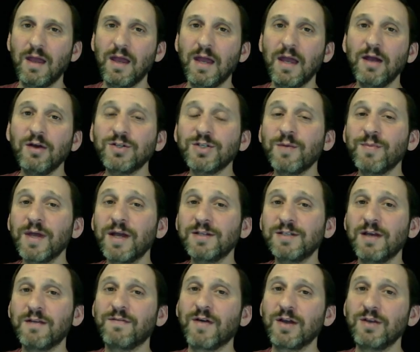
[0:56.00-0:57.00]
Here's something
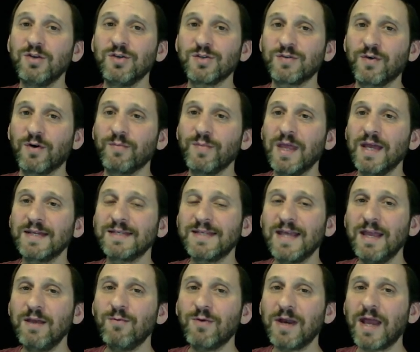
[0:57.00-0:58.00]
else I find useful.
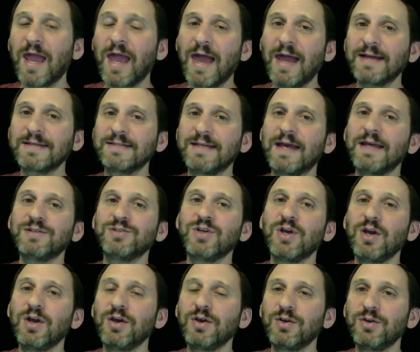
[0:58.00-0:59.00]
Say you want to access
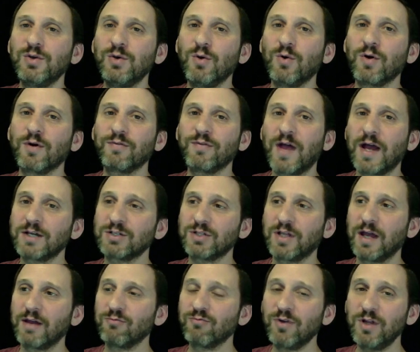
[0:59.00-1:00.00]
your
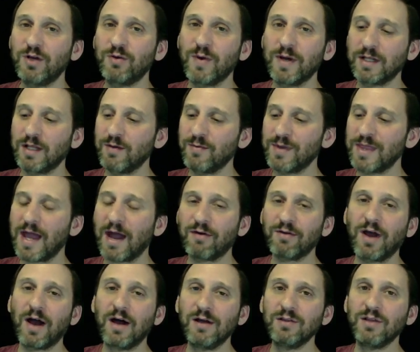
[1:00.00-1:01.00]
flashlight really quickly
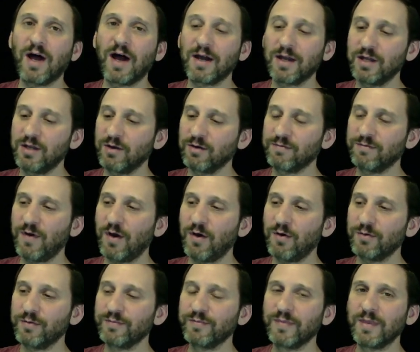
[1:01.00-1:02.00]
without unlocking your
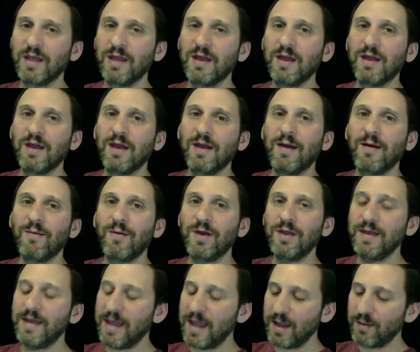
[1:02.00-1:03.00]
phone. Well,
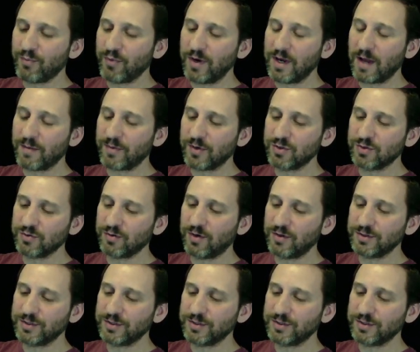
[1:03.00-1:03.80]
you can't bring up Control